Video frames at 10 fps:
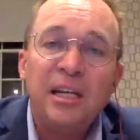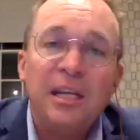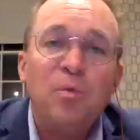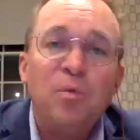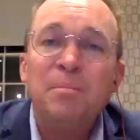He
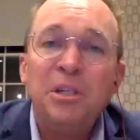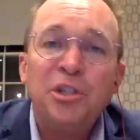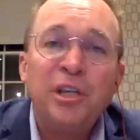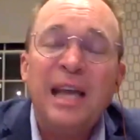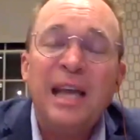went to
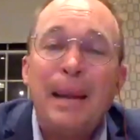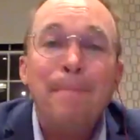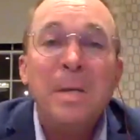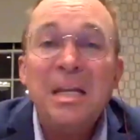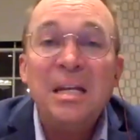Michigan at
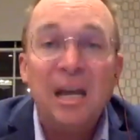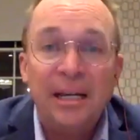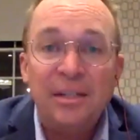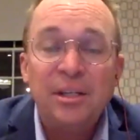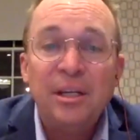
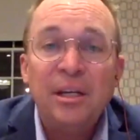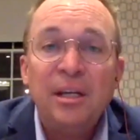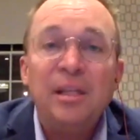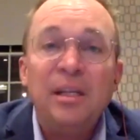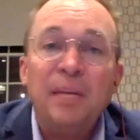midnight
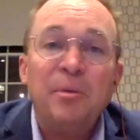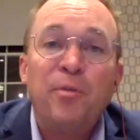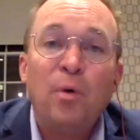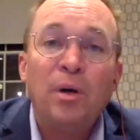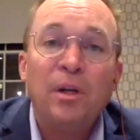the night
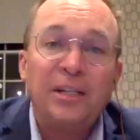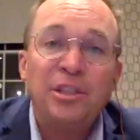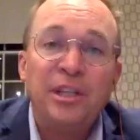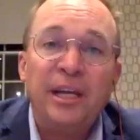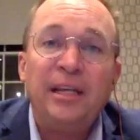before
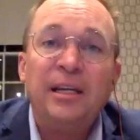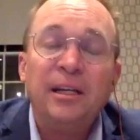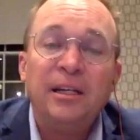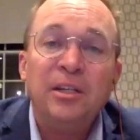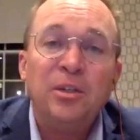election day
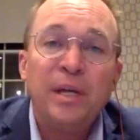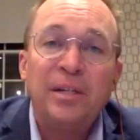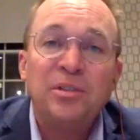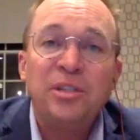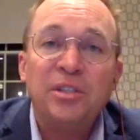uh, in
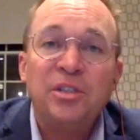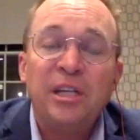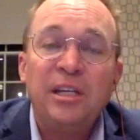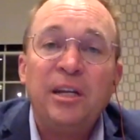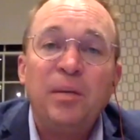
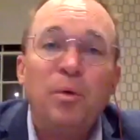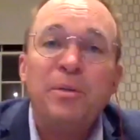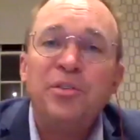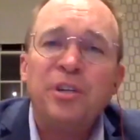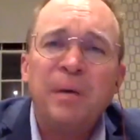2016, and he won
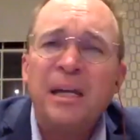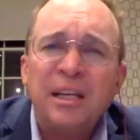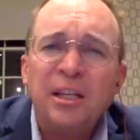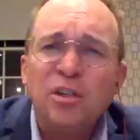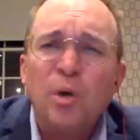Michigan by I
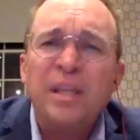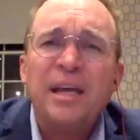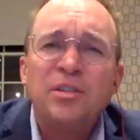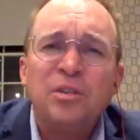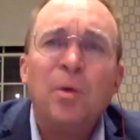think
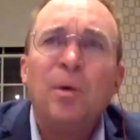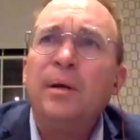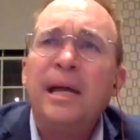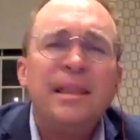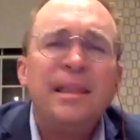20,000, no,
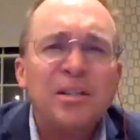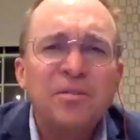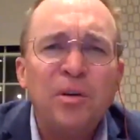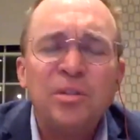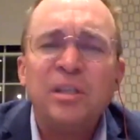8,000 votes.